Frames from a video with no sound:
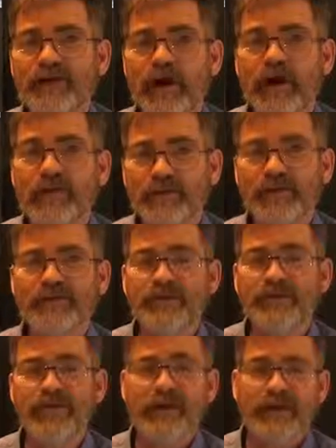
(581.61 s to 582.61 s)

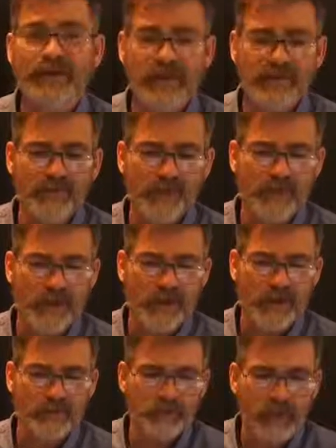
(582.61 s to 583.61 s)
offensive against the
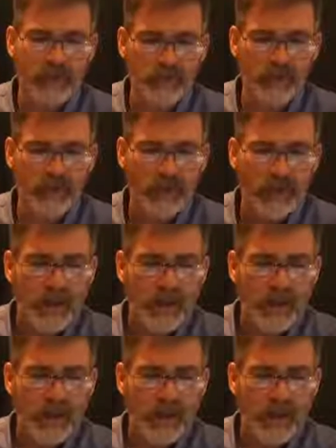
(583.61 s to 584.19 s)
Donetsk people.